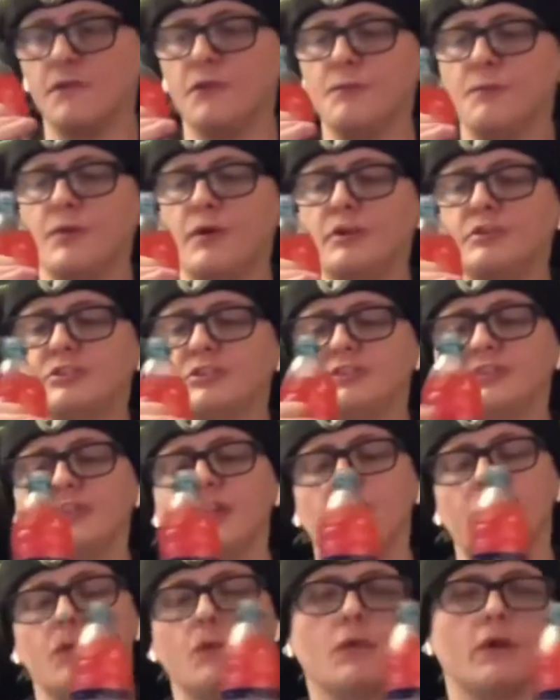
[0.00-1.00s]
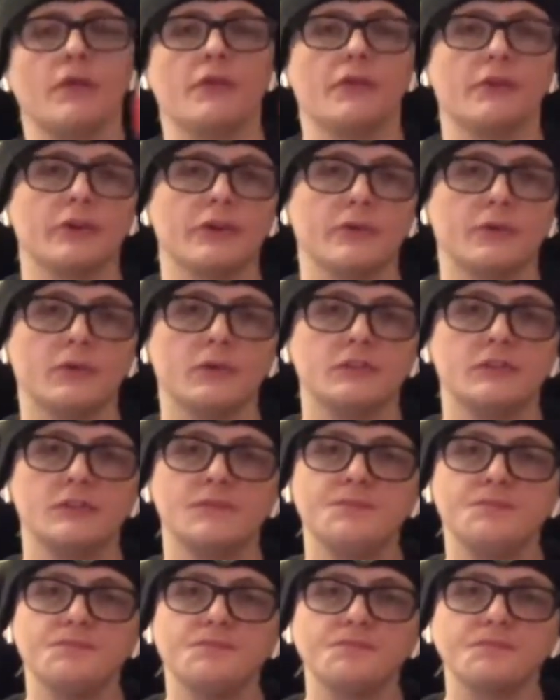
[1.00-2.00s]
Fruit Punch is another one of their good
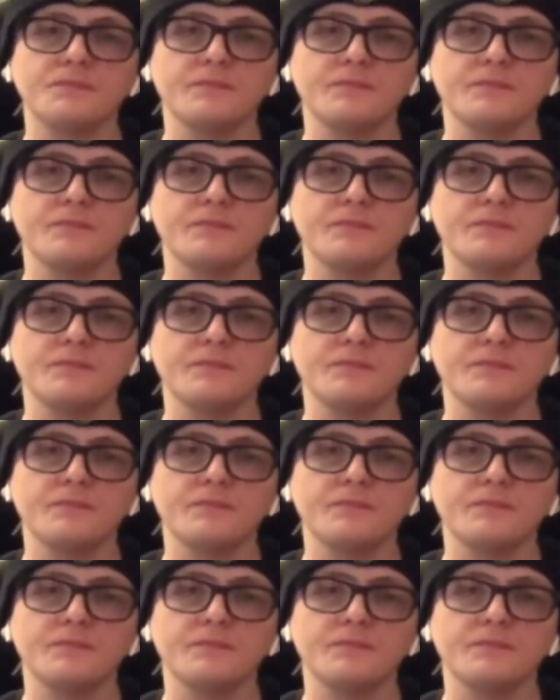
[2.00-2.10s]
ones,